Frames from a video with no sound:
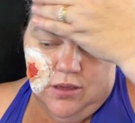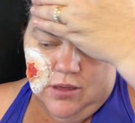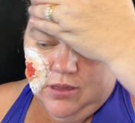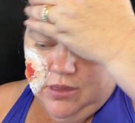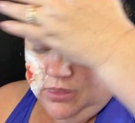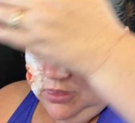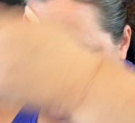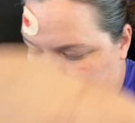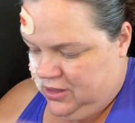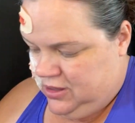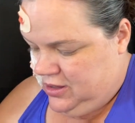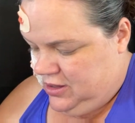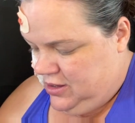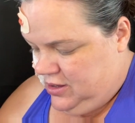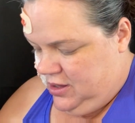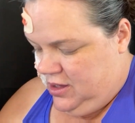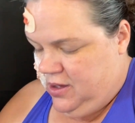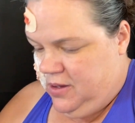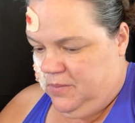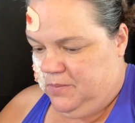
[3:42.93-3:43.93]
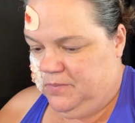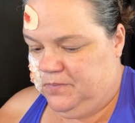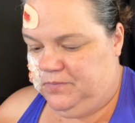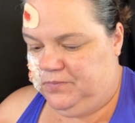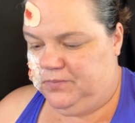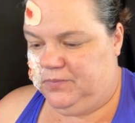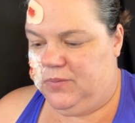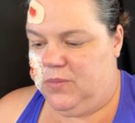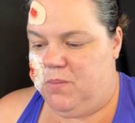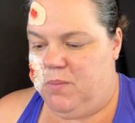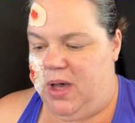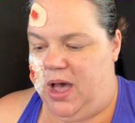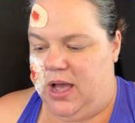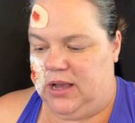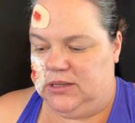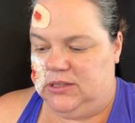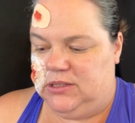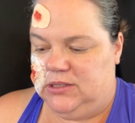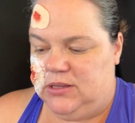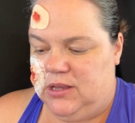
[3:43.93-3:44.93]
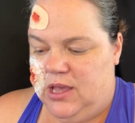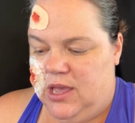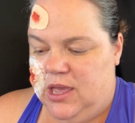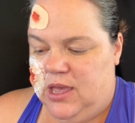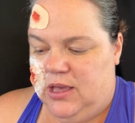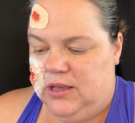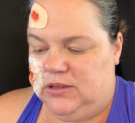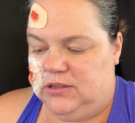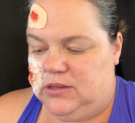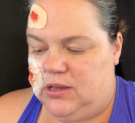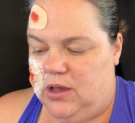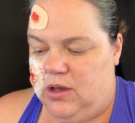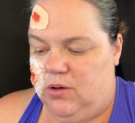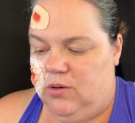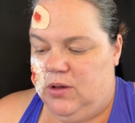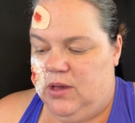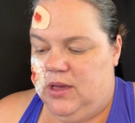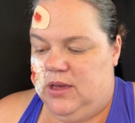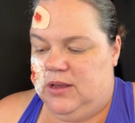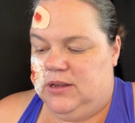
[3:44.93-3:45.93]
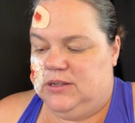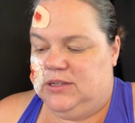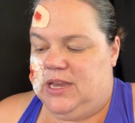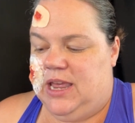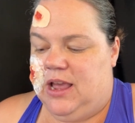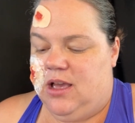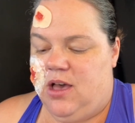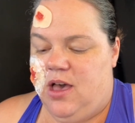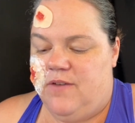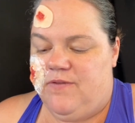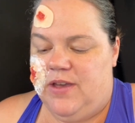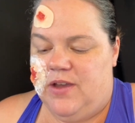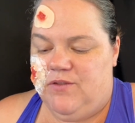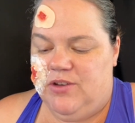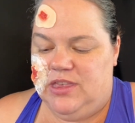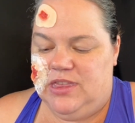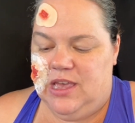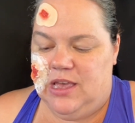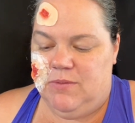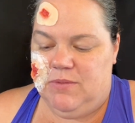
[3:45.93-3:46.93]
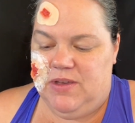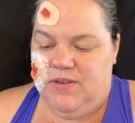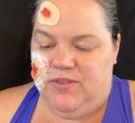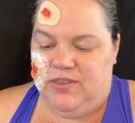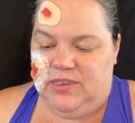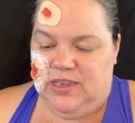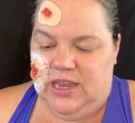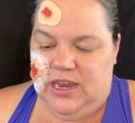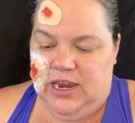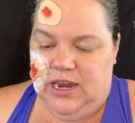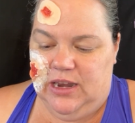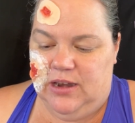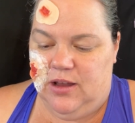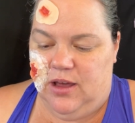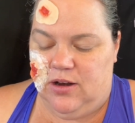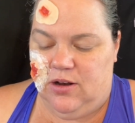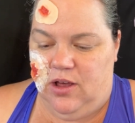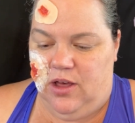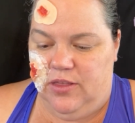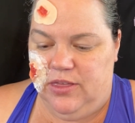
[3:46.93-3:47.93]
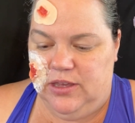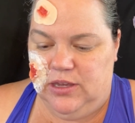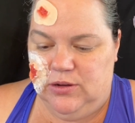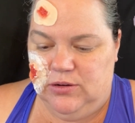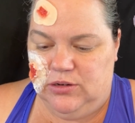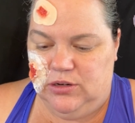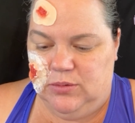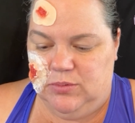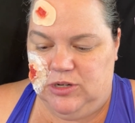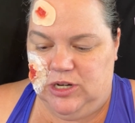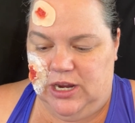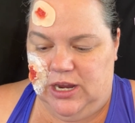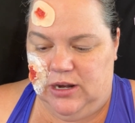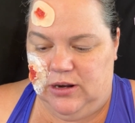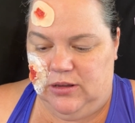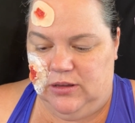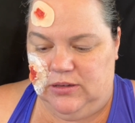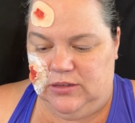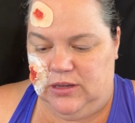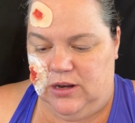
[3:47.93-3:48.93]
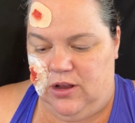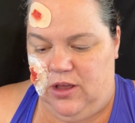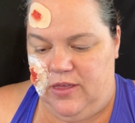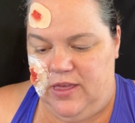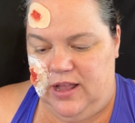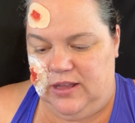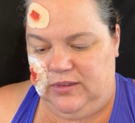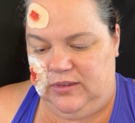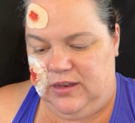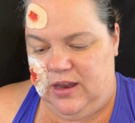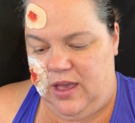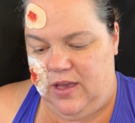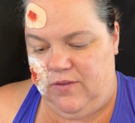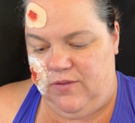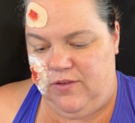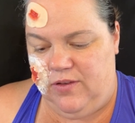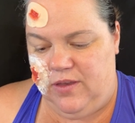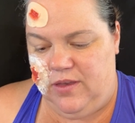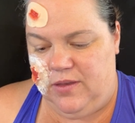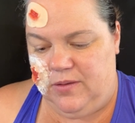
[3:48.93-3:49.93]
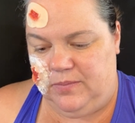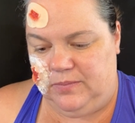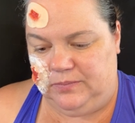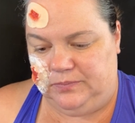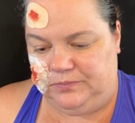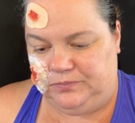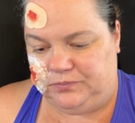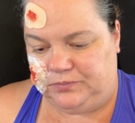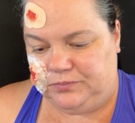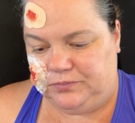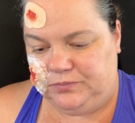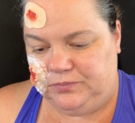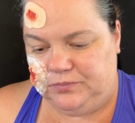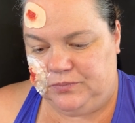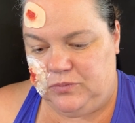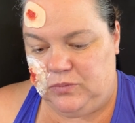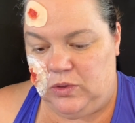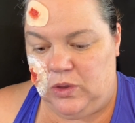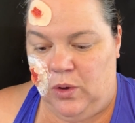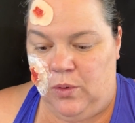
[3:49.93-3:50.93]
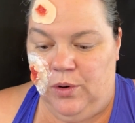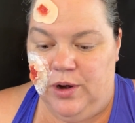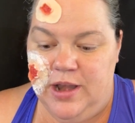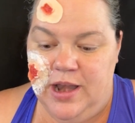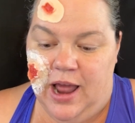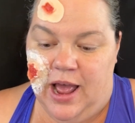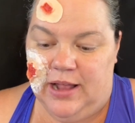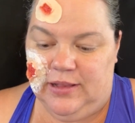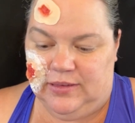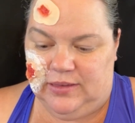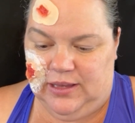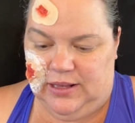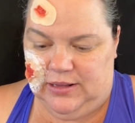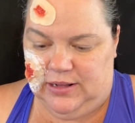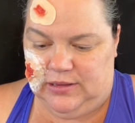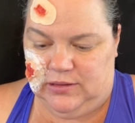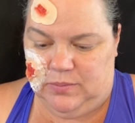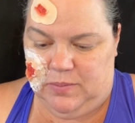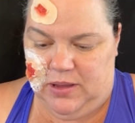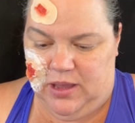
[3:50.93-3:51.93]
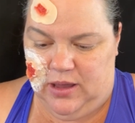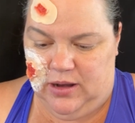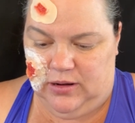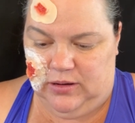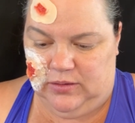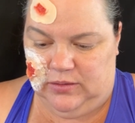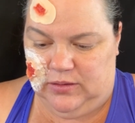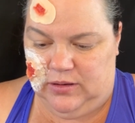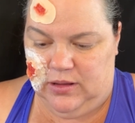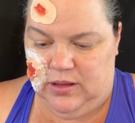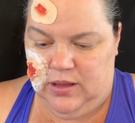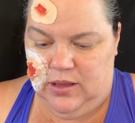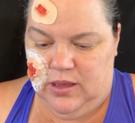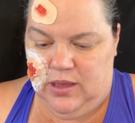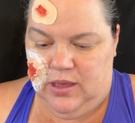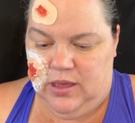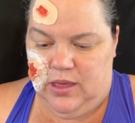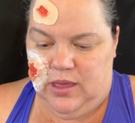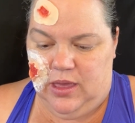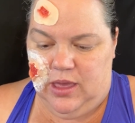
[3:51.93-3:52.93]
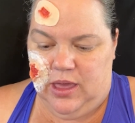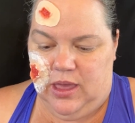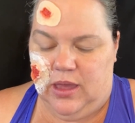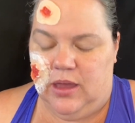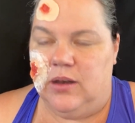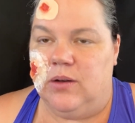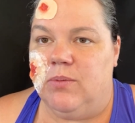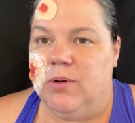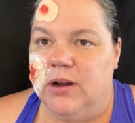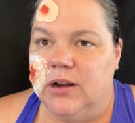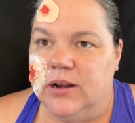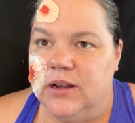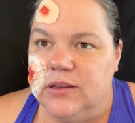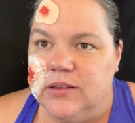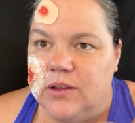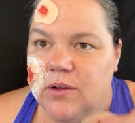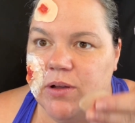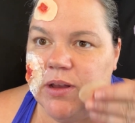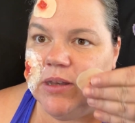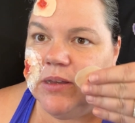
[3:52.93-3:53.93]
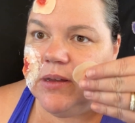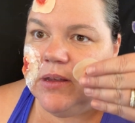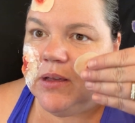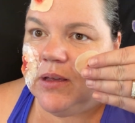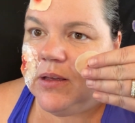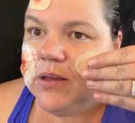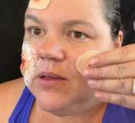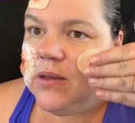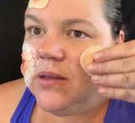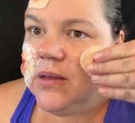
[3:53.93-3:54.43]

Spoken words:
the box. So take off everything we've seen on all the YouTube channels and all that stuff. Or not seen, let's be honest. And we're just going to,